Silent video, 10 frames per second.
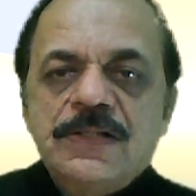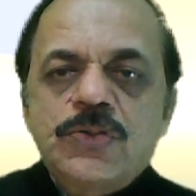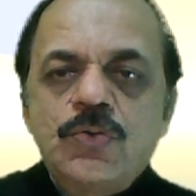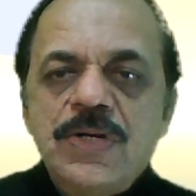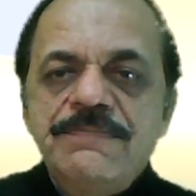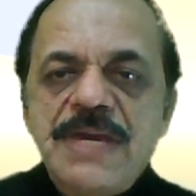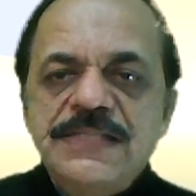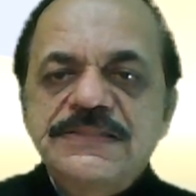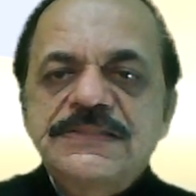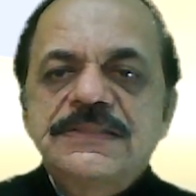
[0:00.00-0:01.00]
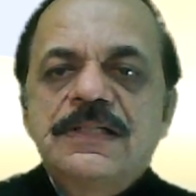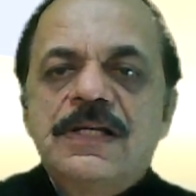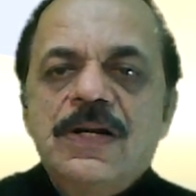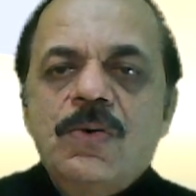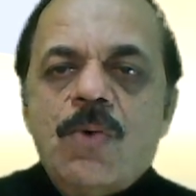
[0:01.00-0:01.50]
QMS,
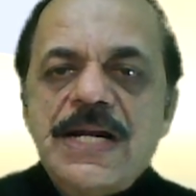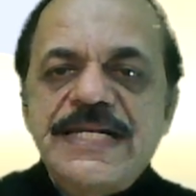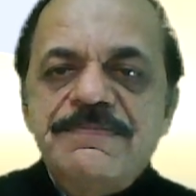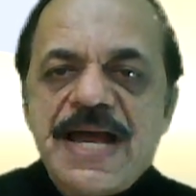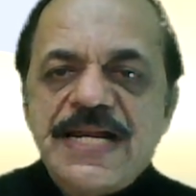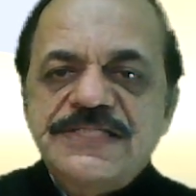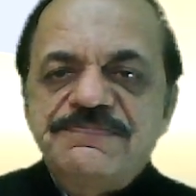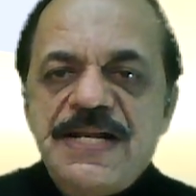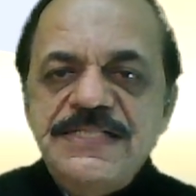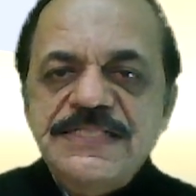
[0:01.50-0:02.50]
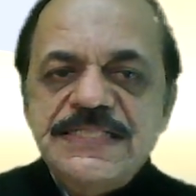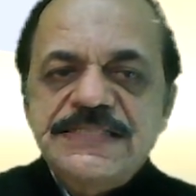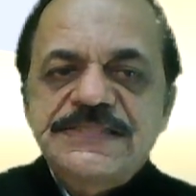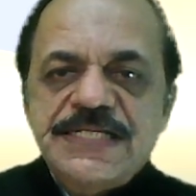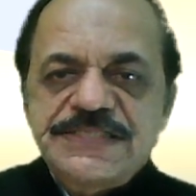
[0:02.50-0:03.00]
quality management
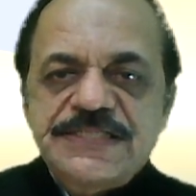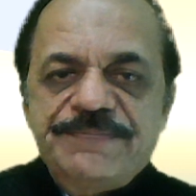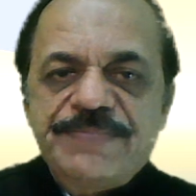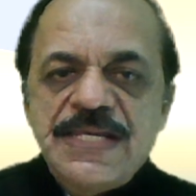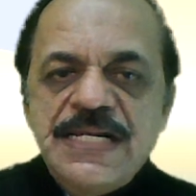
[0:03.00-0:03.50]
system.